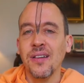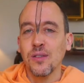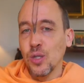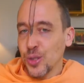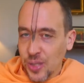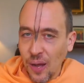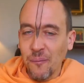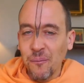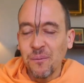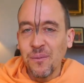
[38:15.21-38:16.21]
Krishna,
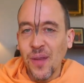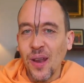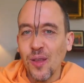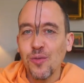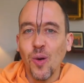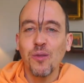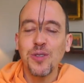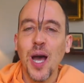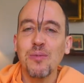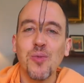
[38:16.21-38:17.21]
another form
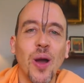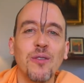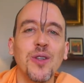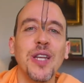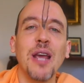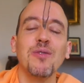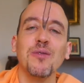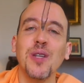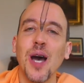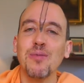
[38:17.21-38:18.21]
of one of the names
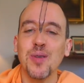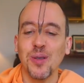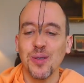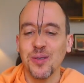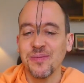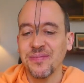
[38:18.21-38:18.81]
of the Absolute.